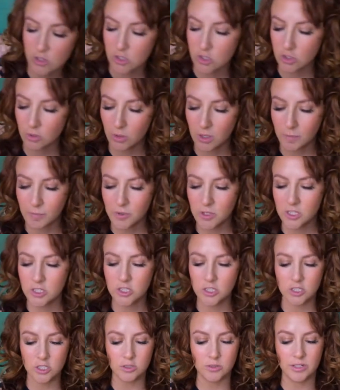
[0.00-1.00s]
So what I'm going
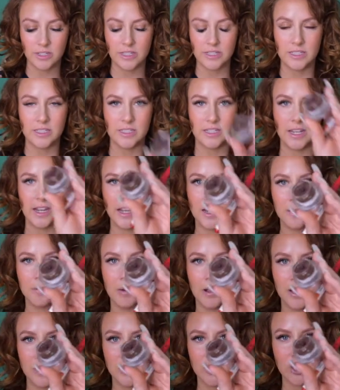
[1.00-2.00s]
to do is take
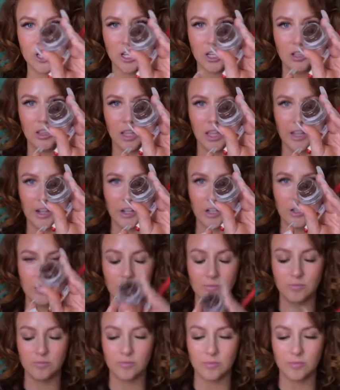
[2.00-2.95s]
my gel liner